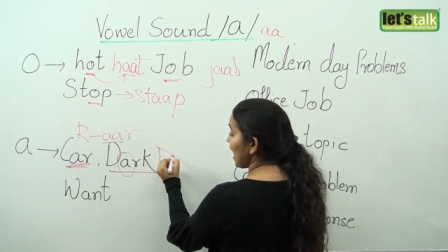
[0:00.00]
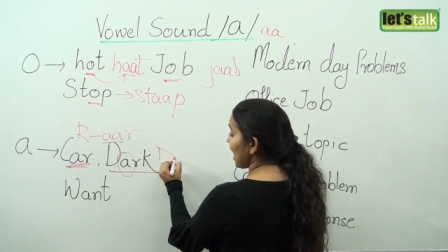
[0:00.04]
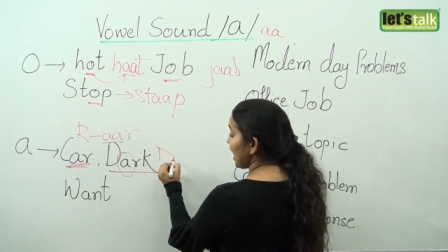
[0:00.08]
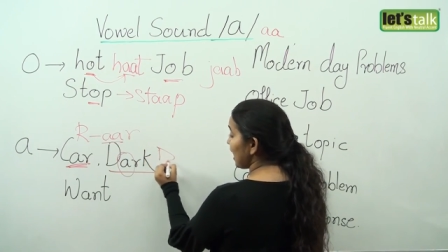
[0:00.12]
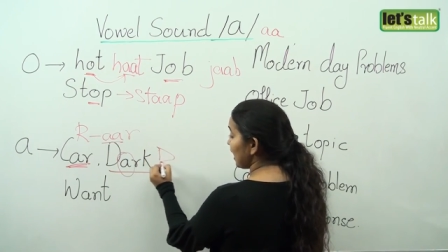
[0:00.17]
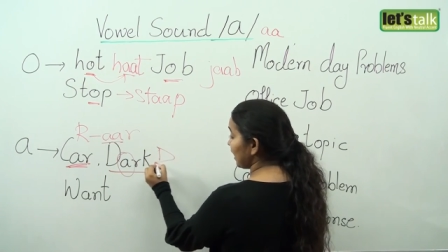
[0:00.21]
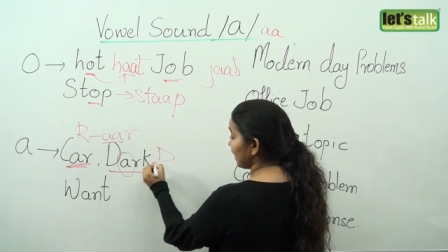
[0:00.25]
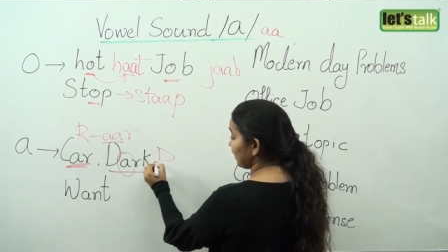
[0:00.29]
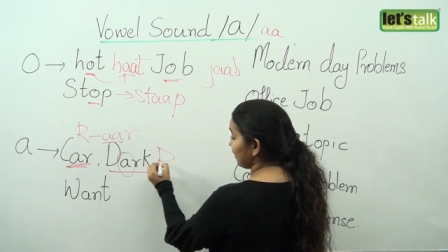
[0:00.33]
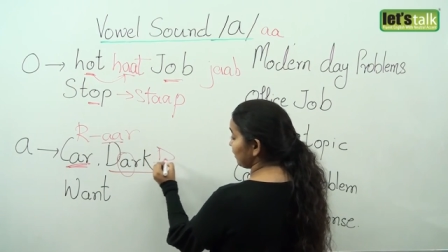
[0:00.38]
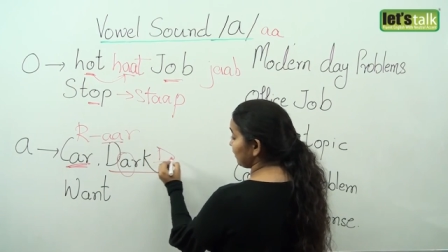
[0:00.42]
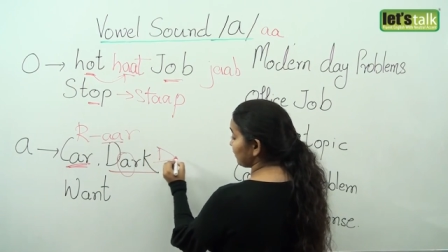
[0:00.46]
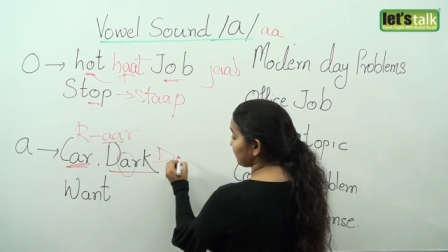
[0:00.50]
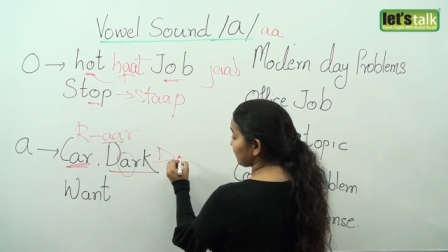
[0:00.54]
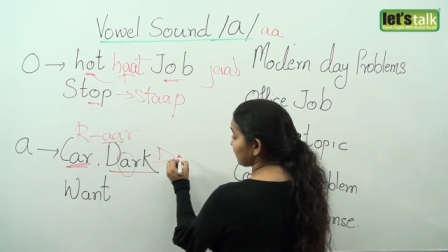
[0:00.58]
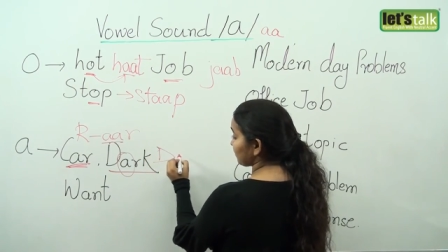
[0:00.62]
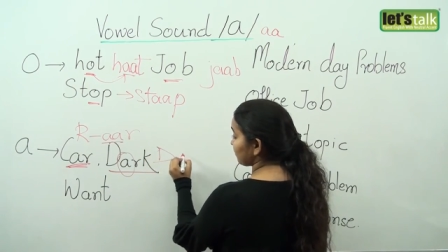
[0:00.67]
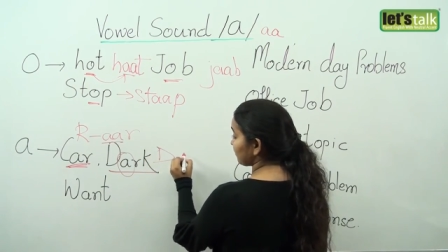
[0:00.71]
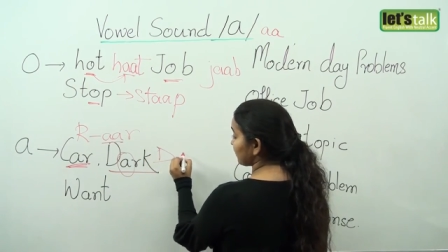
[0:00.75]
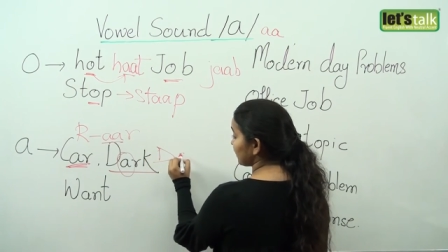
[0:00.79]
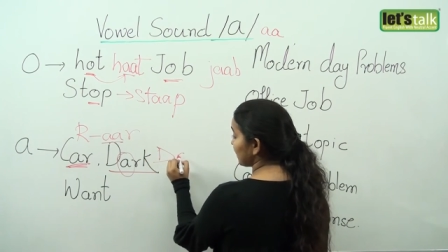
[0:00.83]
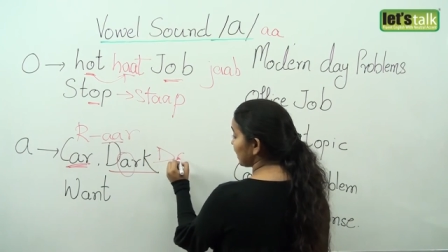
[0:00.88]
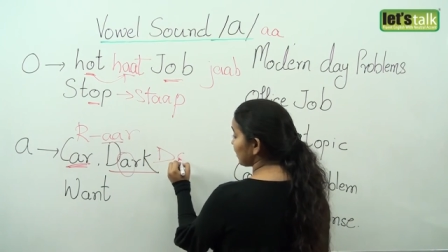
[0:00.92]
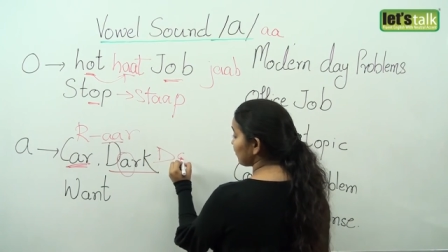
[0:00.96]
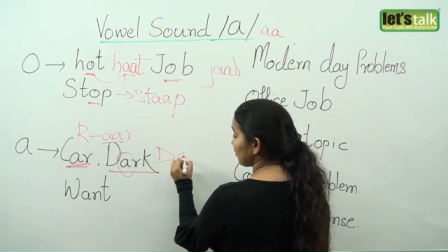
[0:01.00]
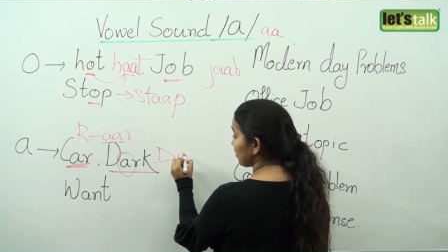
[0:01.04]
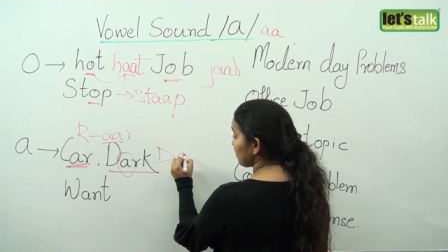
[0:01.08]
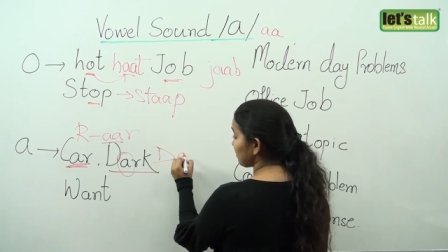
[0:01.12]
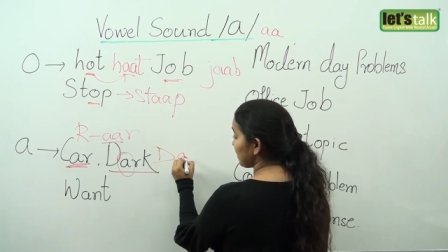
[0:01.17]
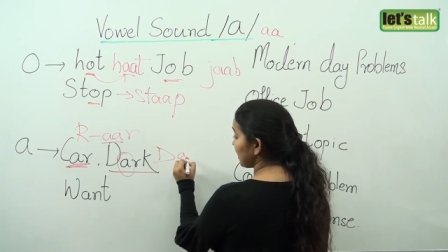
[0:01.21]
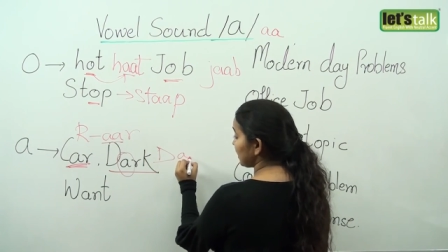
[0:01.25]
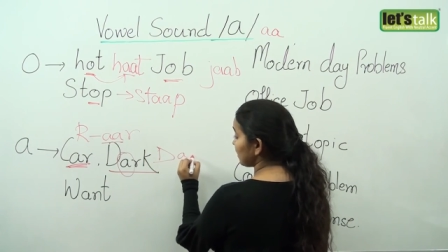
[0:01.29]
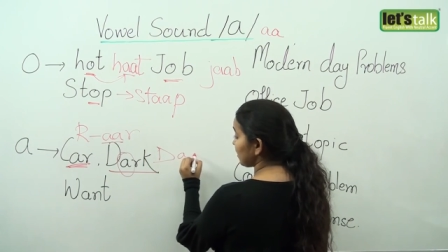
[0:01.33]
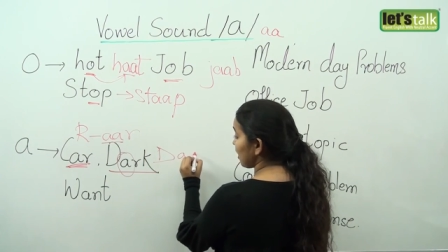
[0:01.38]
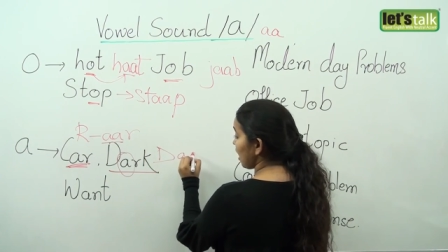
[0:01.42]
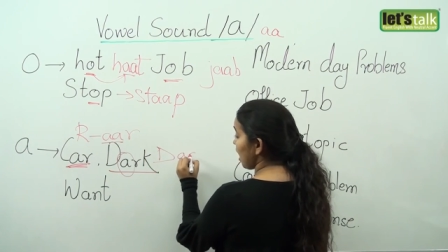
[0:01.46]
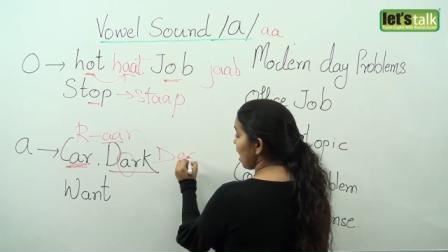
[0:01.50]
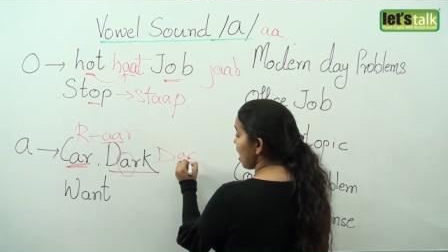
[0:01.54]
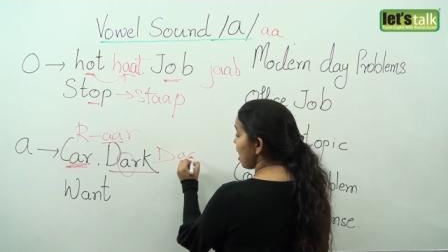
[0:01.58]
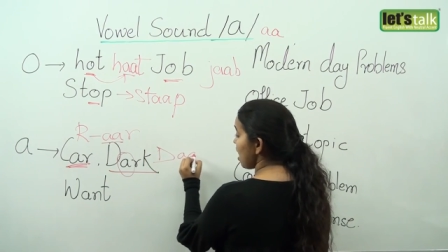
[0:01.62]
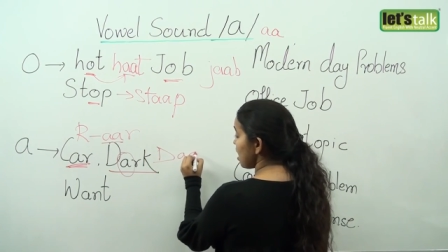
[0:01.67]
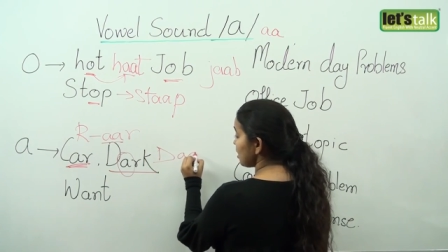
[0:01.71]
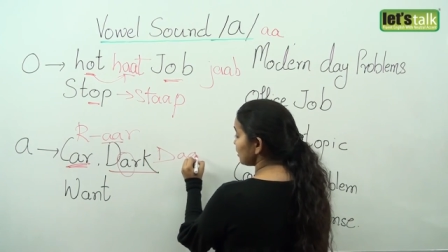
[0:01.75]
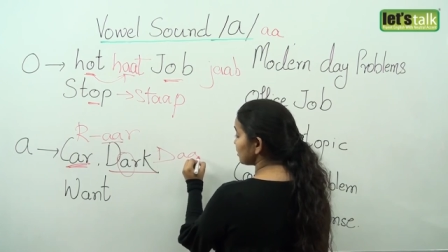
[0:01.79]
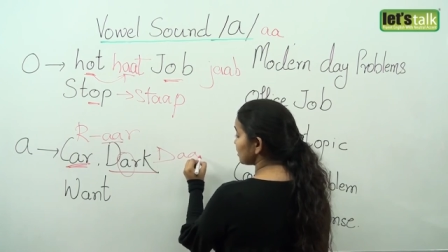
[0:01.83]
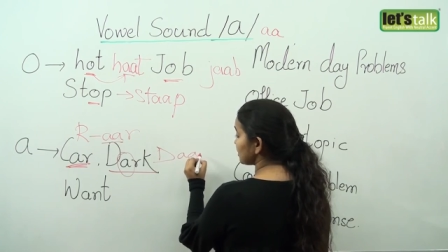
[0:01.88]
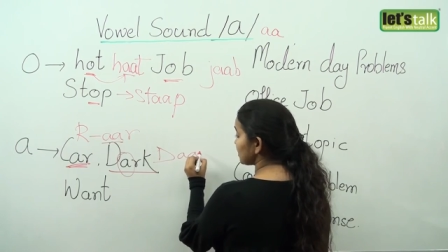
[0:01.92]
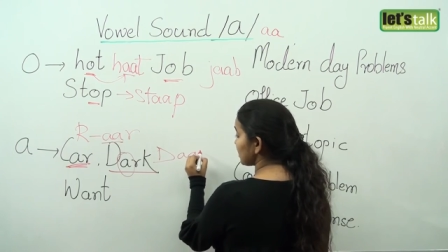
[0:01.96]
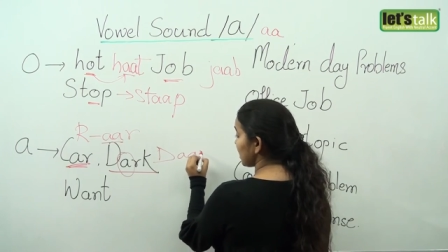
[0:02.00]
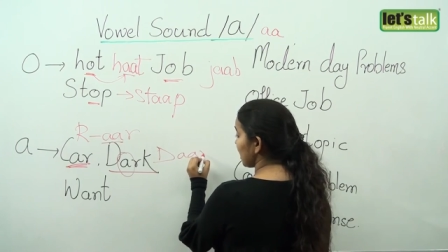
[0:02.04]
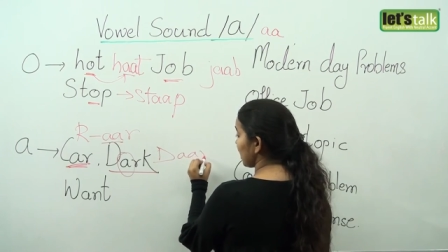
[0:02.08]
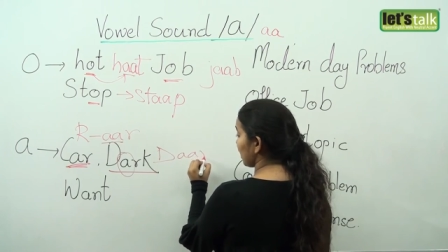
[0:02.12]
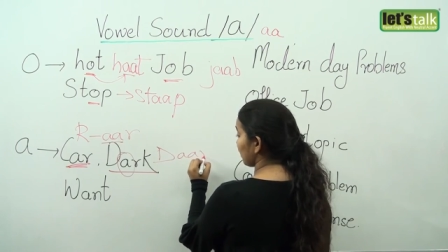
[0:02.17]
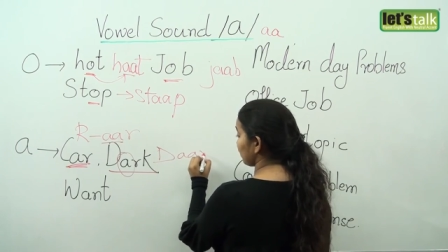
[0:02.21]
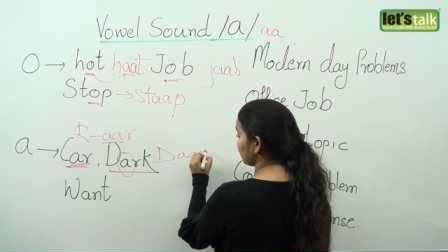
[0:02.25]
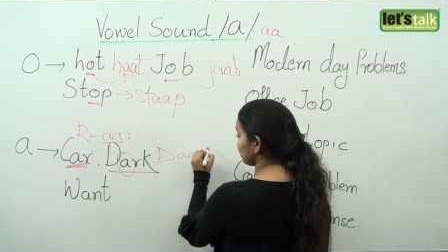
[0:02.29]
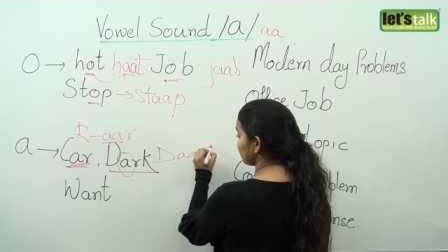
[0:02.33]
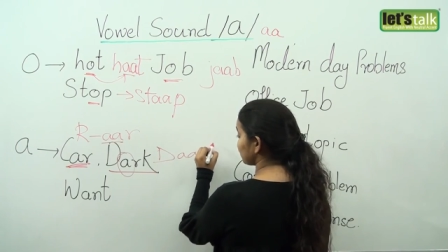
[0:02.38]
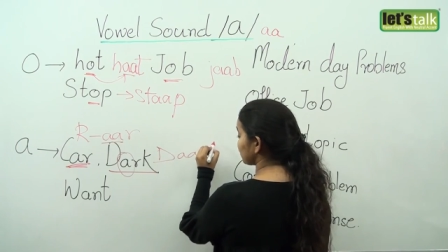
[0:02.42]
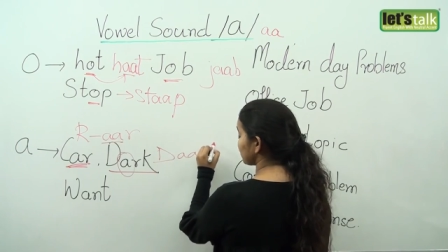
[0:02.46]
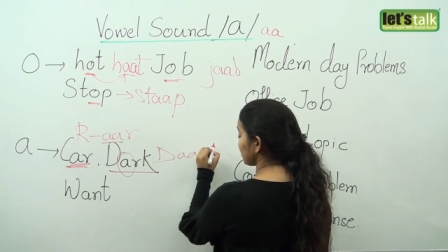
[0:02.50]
a giving me the r sound.